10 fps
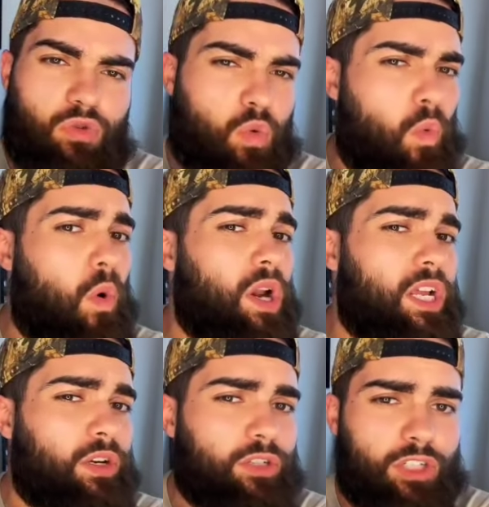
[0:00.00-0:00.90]

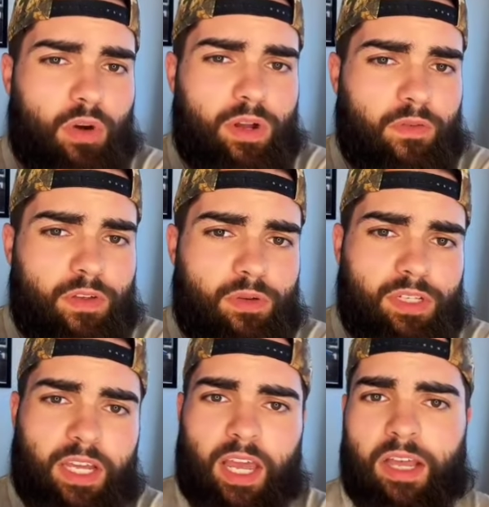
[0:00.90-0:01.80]
20 or so
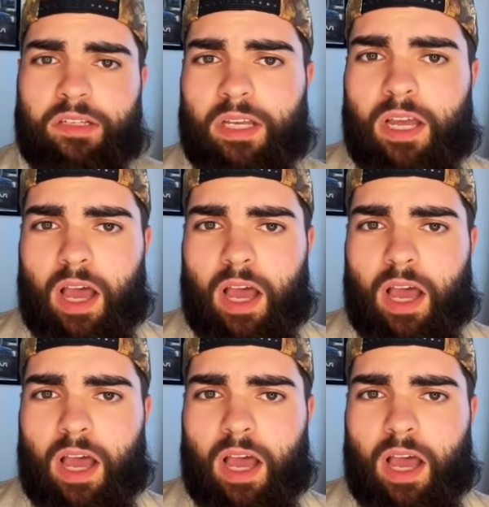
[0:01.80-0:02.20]
interviews, I guess.